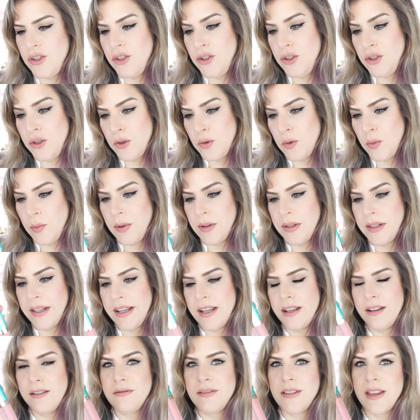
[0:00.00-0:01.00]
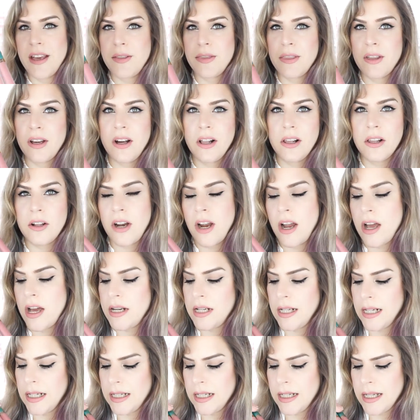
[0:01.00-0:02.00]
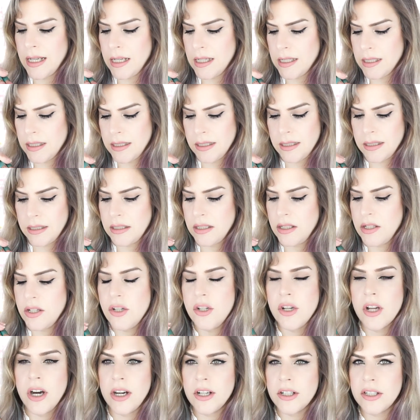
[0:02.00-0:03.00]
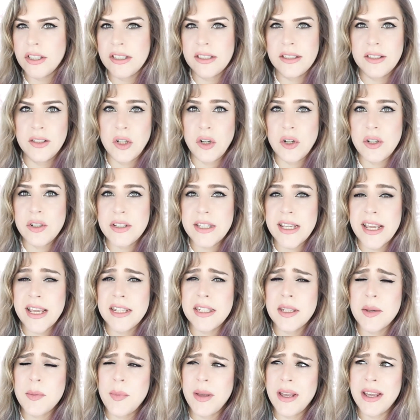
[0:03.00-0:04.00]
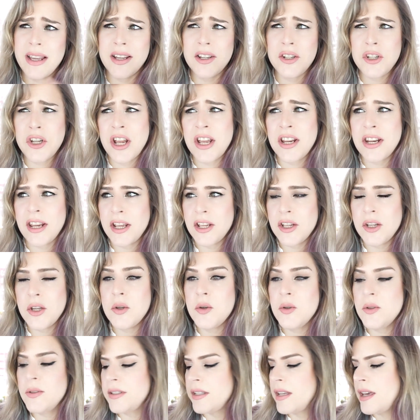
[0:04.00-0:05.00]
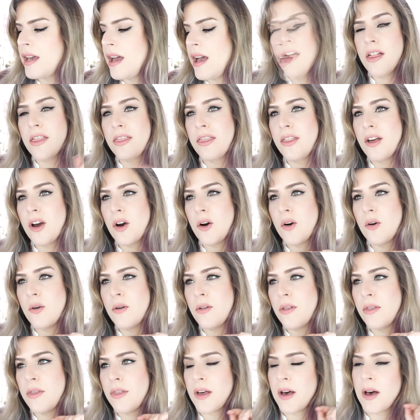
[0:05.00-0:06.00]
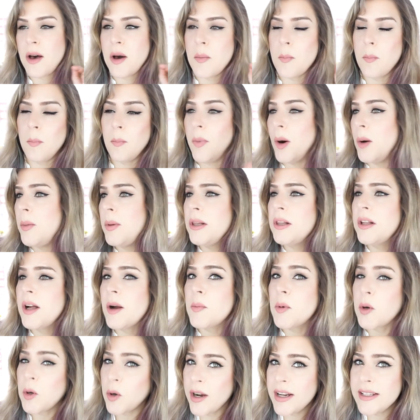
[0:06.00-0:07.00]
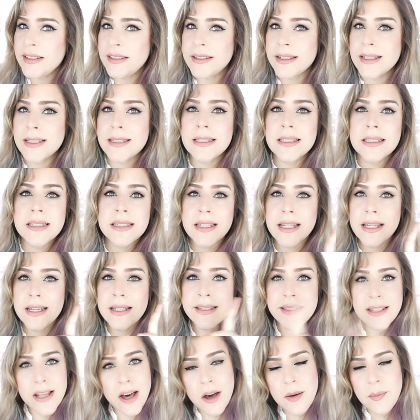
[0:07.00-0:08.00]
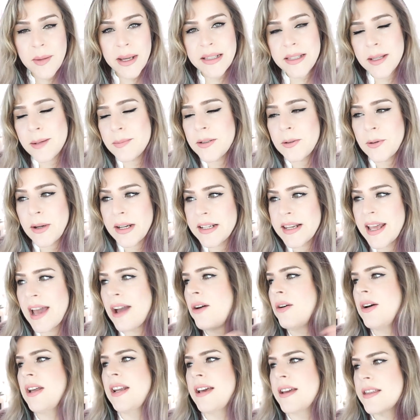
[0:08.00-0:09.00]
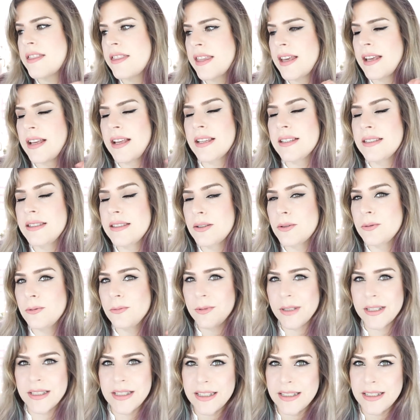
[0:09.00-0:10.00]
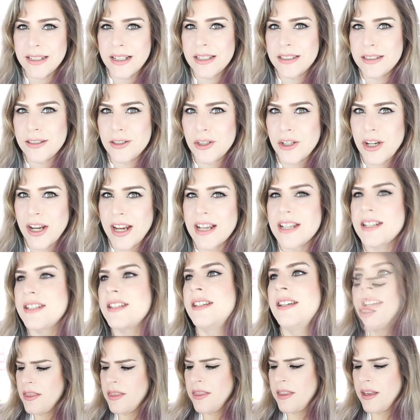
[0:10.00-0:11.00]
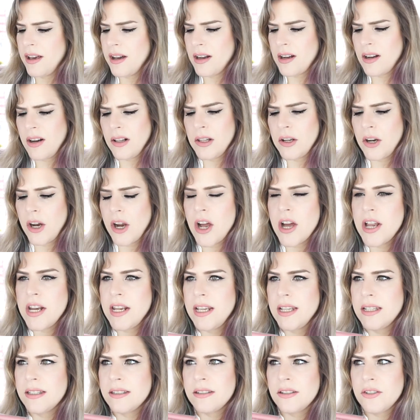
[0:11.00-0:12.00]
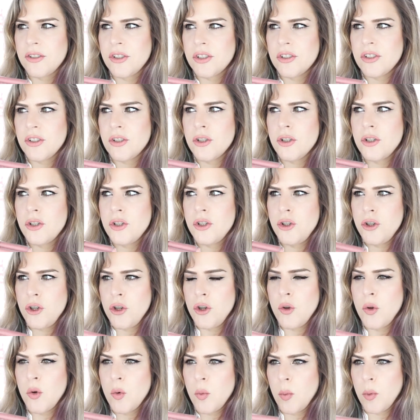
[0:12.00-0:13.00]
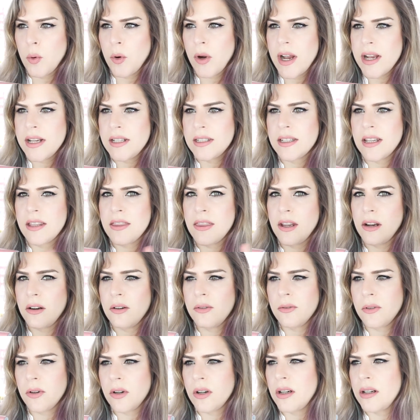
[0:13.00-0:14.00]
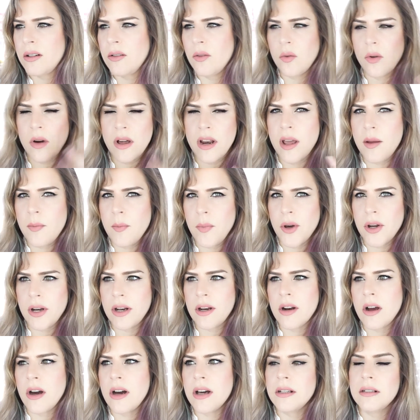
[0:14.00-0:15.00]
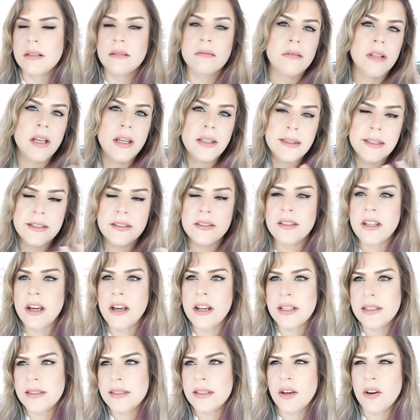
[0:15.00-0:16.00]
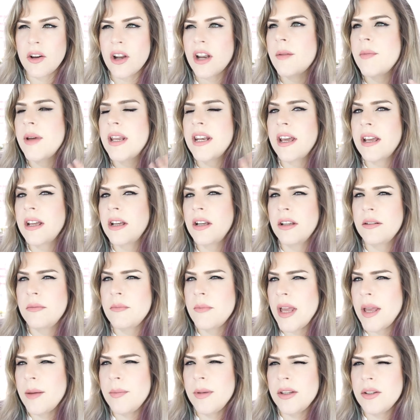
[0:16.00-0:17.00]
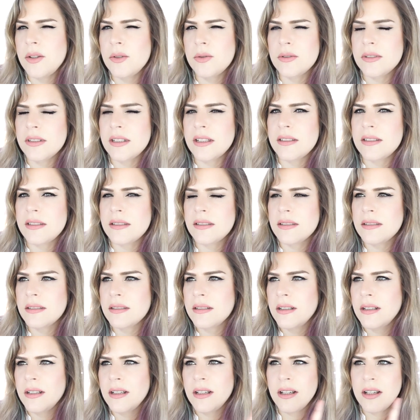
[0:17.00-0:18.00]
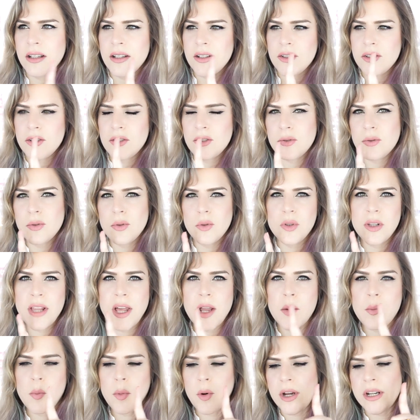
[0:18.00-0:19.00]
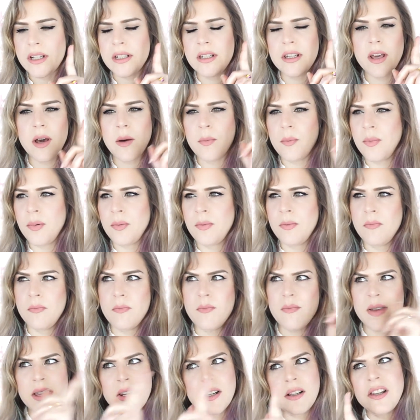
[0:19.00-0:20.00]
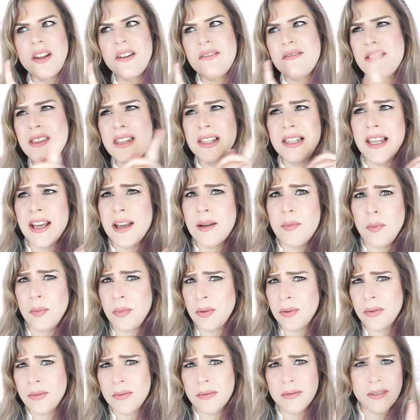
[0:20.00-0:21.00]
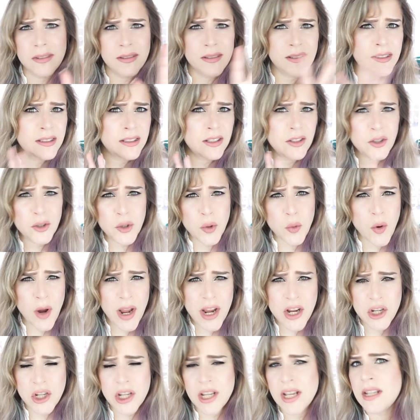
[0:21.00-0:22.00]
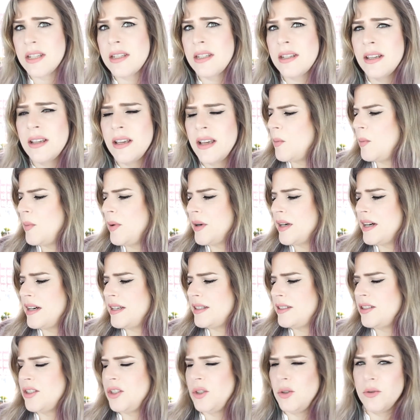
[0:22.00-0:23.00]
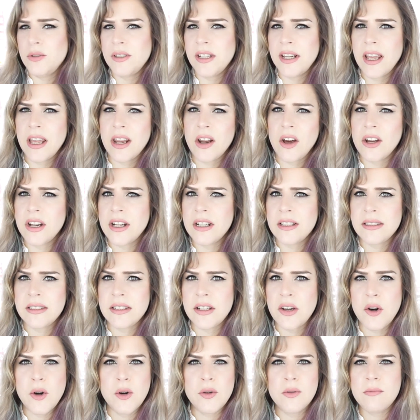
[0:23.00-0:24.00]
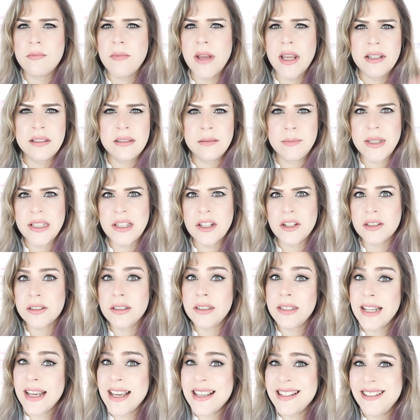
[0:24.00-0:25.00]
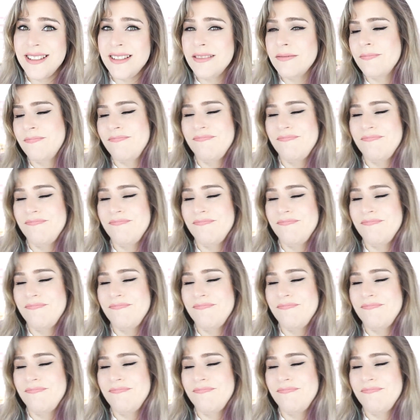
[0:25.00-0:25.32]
do believe that the color Honey is not going to end up being a shade I use, though the Bubblegum Crisis is on my lips right now, and I think it's a really nice shade. The color Honey is just too bright, and therefore when I put it on, at least on its own, I mean, I could maybe use it to like brighten up middle of the lip situation, but using it on its own makes me look dead,